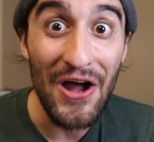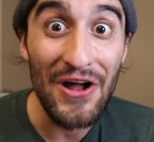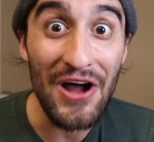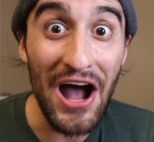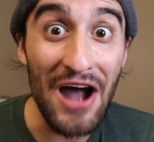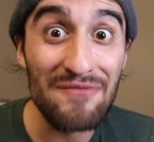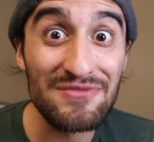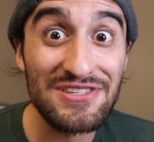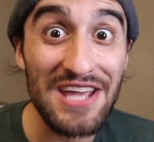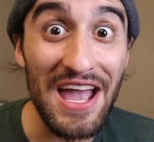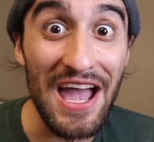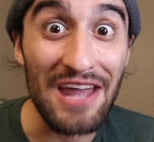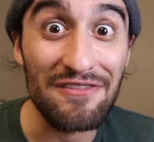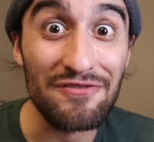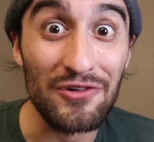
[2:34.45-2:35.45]
I'm
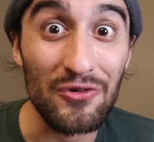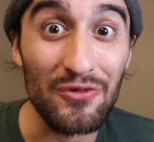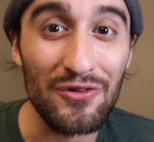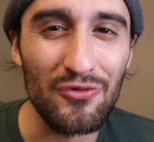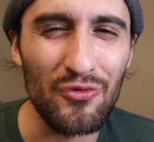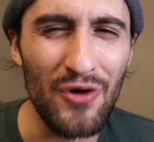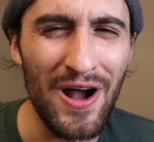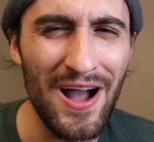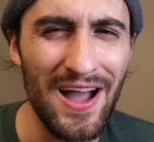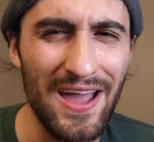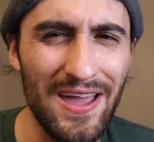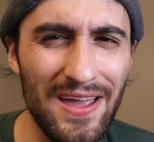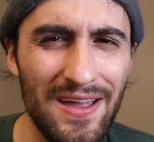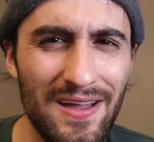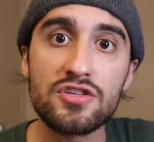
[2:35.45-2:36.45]
dead. For why?